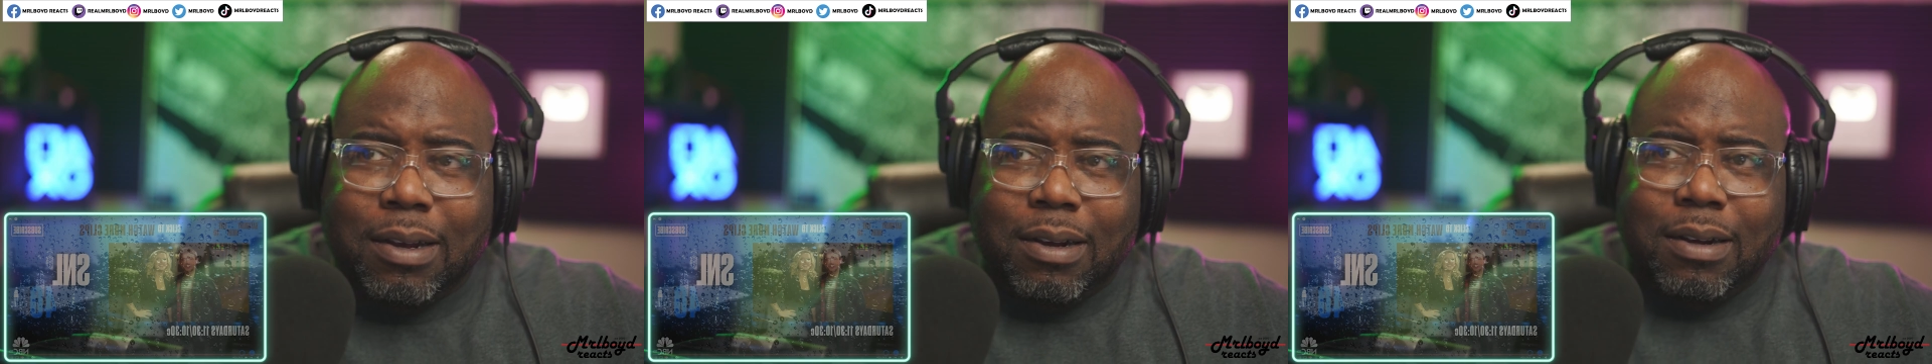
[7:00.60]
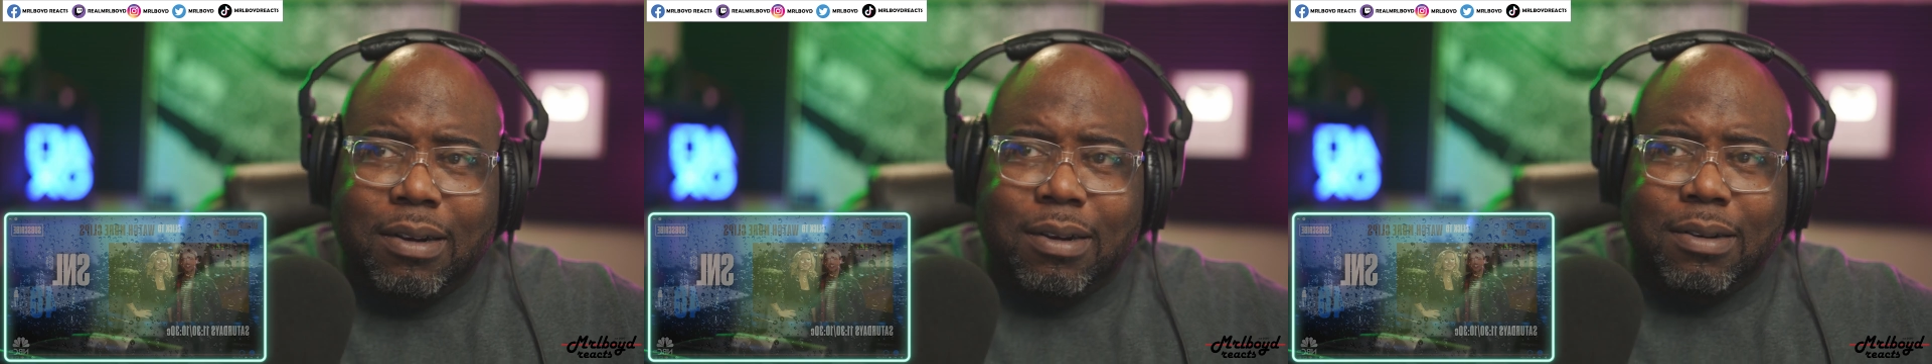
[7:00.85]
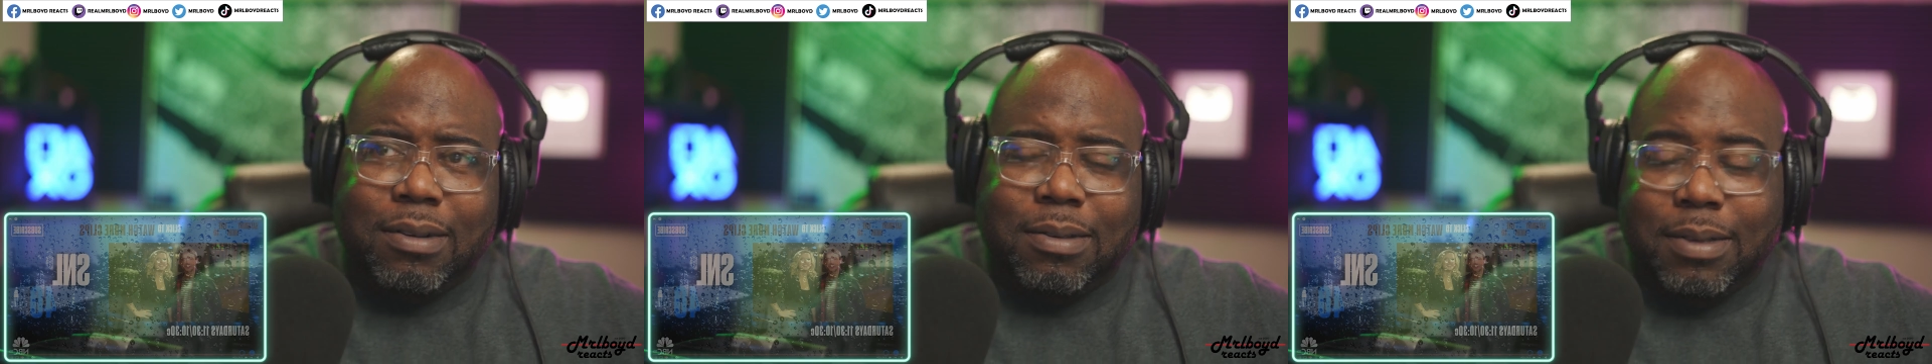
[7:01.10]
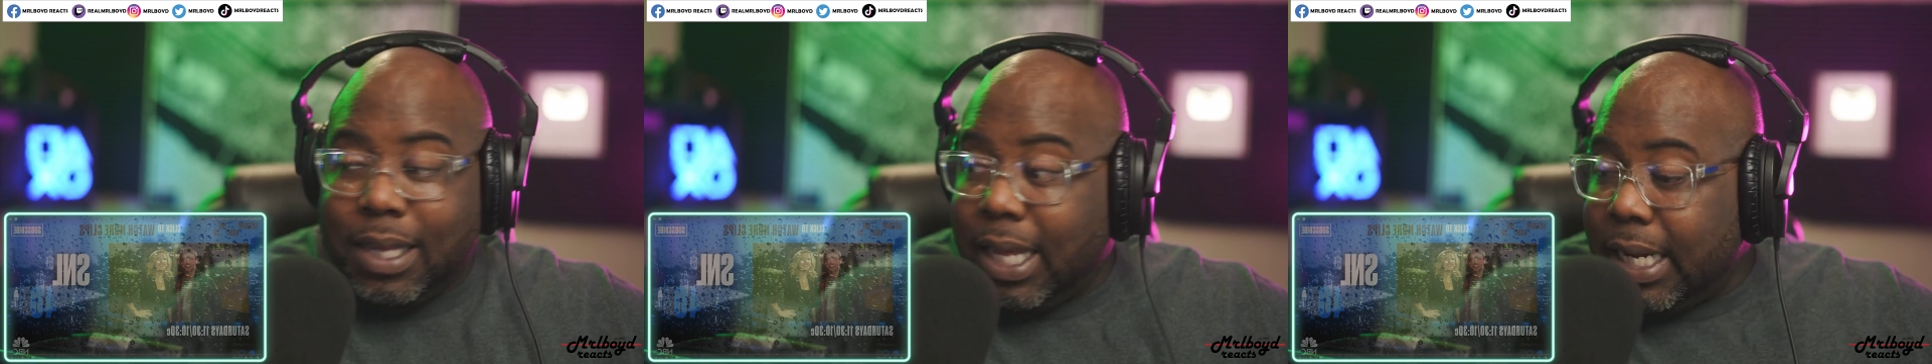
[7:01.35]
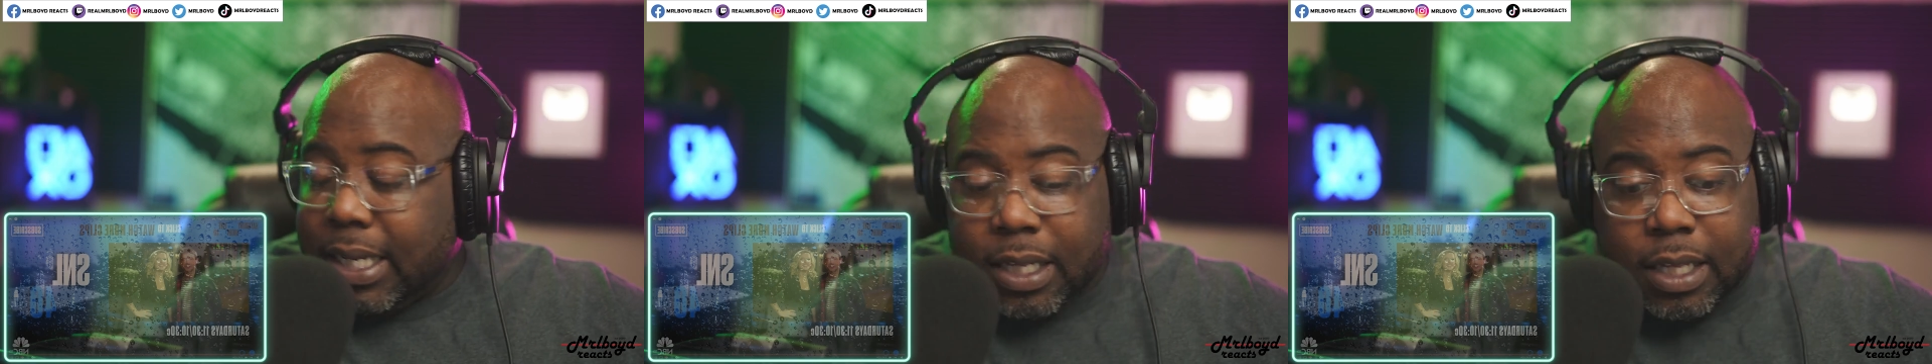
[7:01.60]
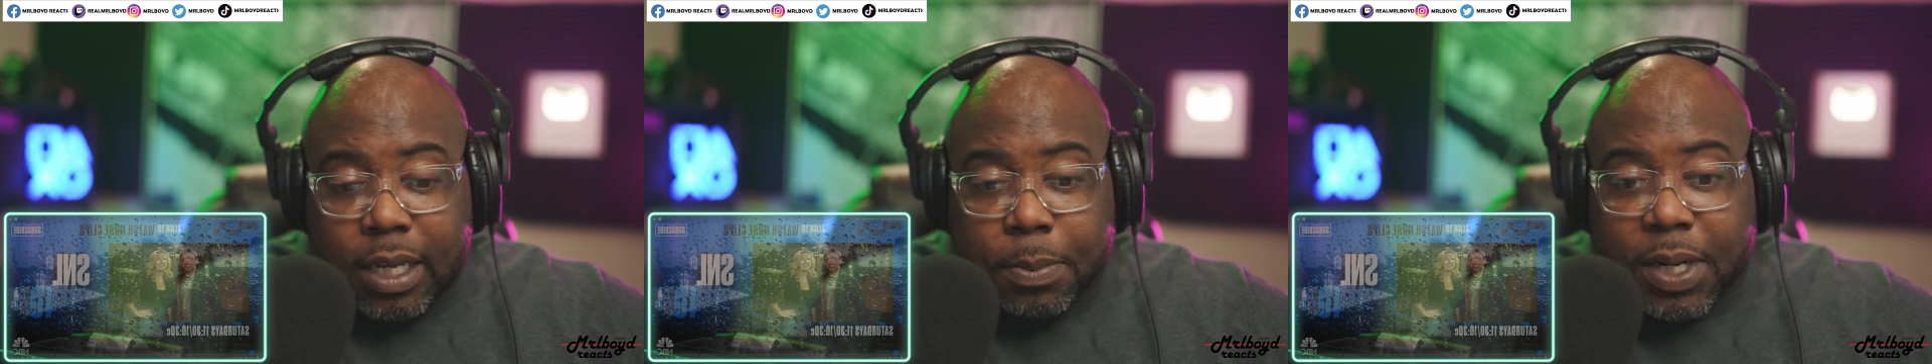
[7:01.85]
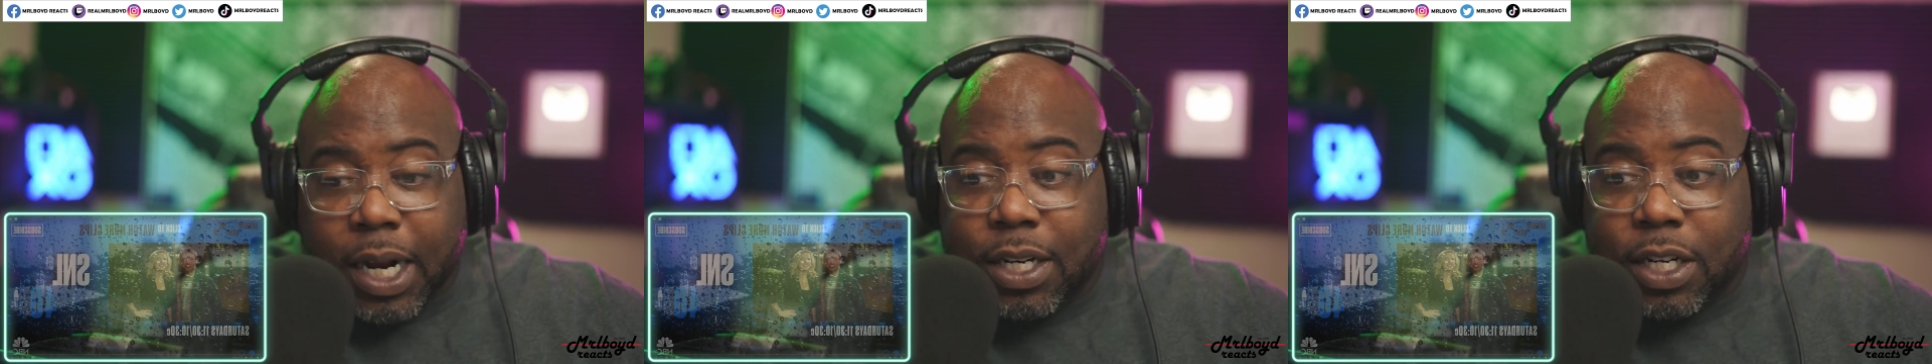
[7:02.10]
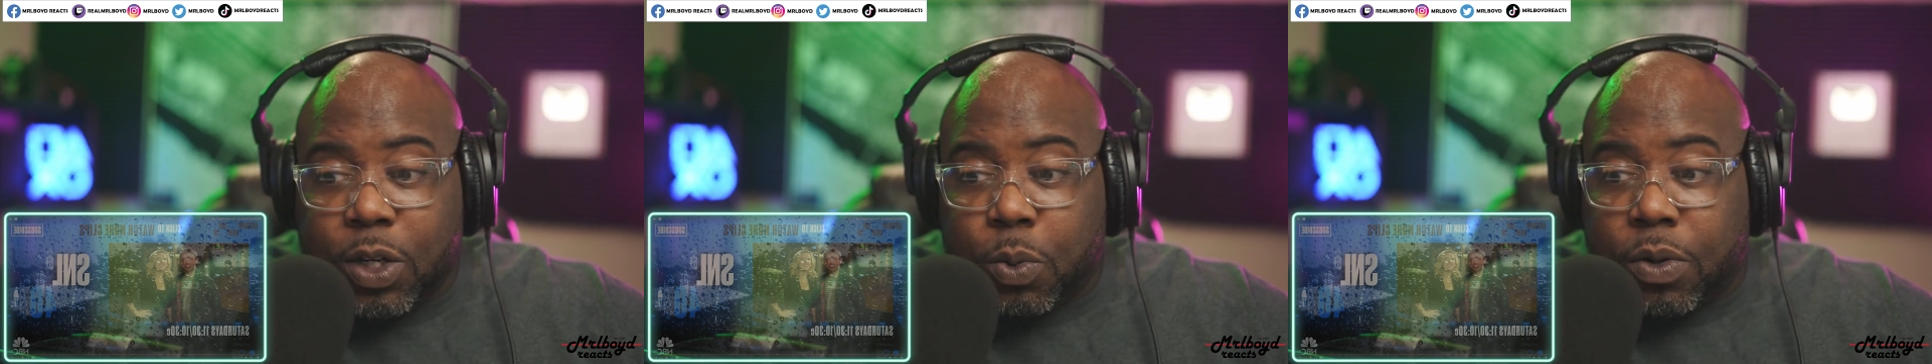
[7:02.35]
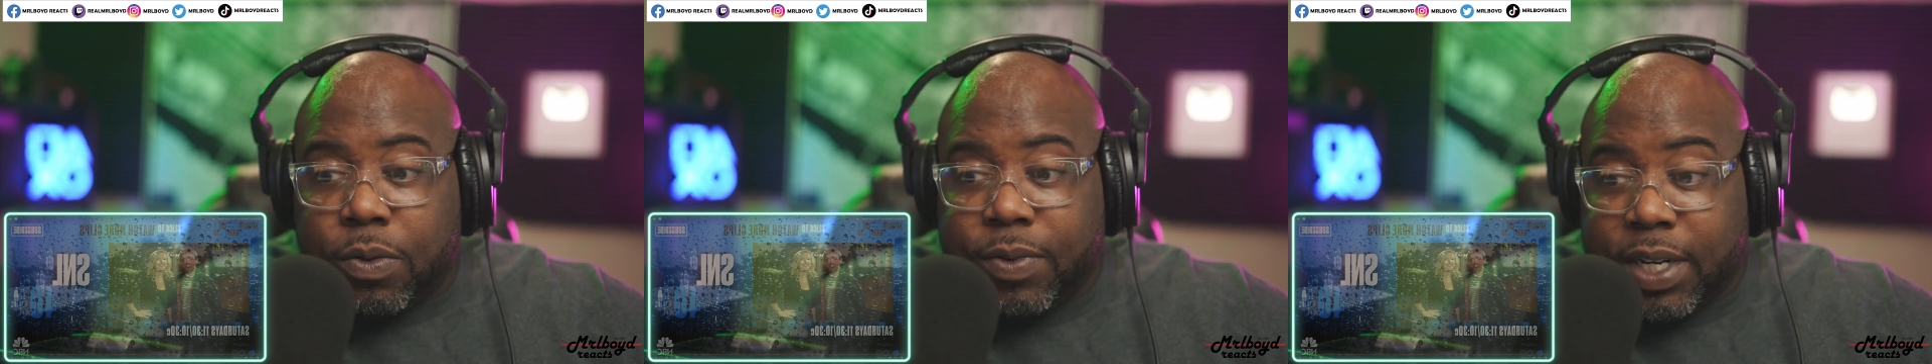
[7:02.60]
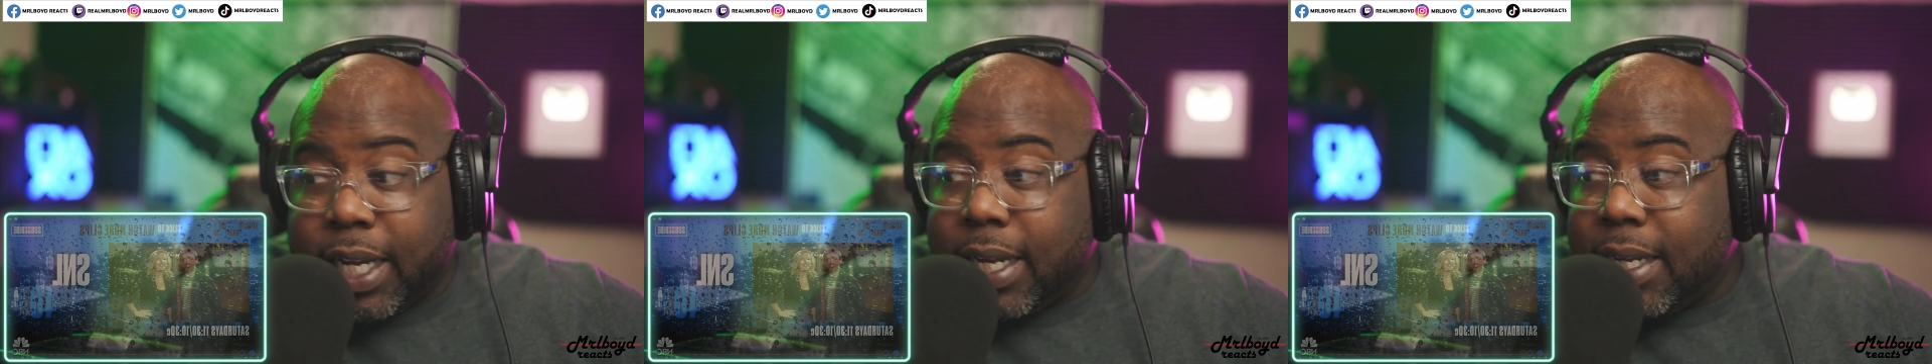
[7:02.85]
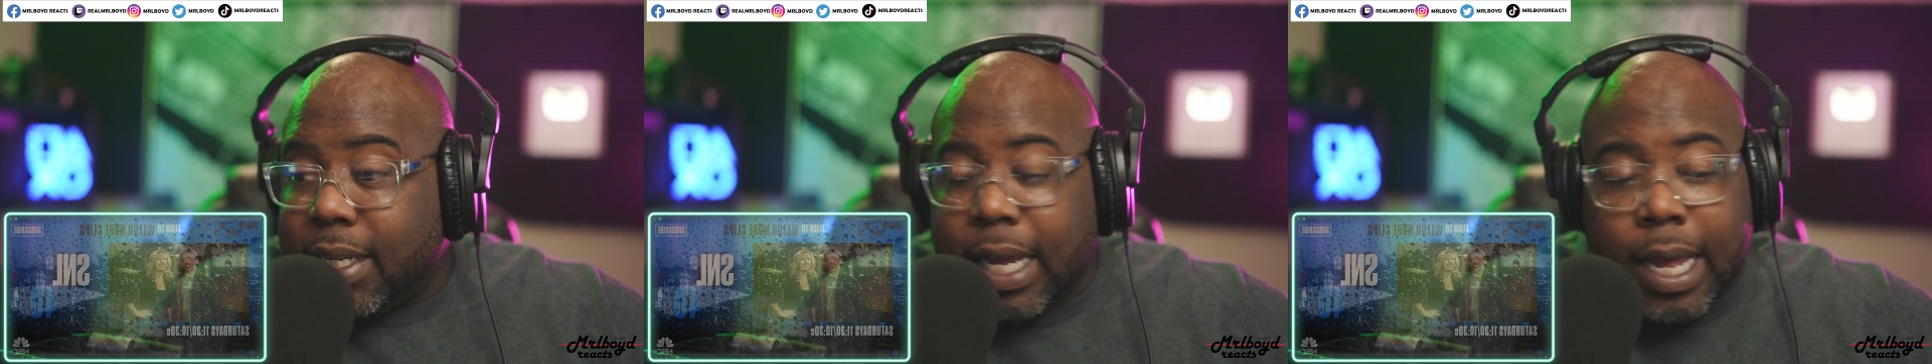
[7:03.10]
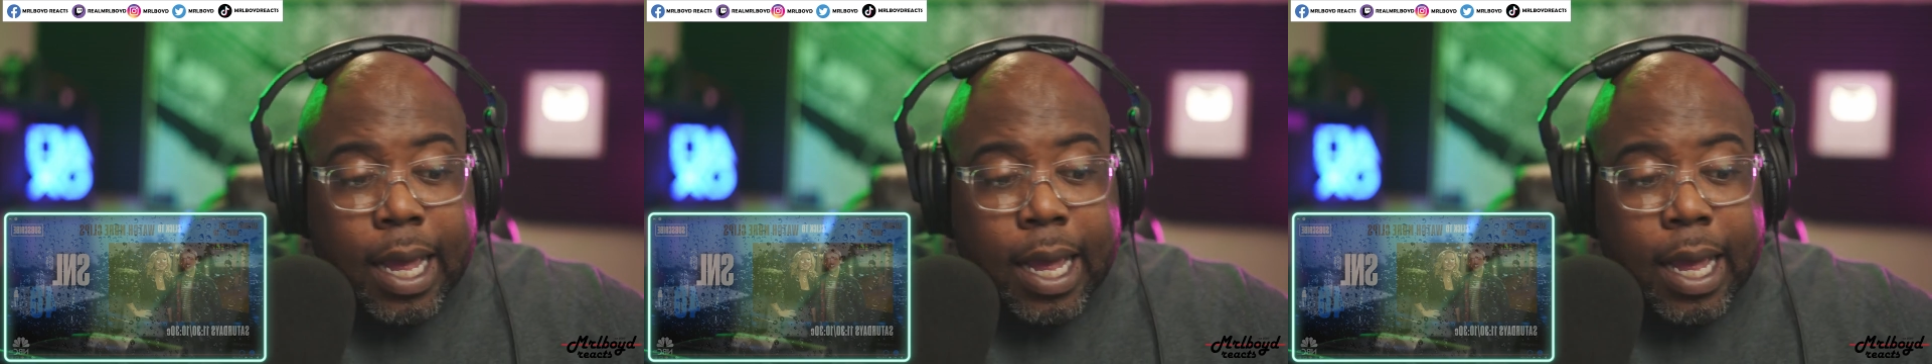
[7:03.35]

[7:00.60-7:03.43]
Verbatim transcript: Oh, yeah, listen, the objections were ridiculous.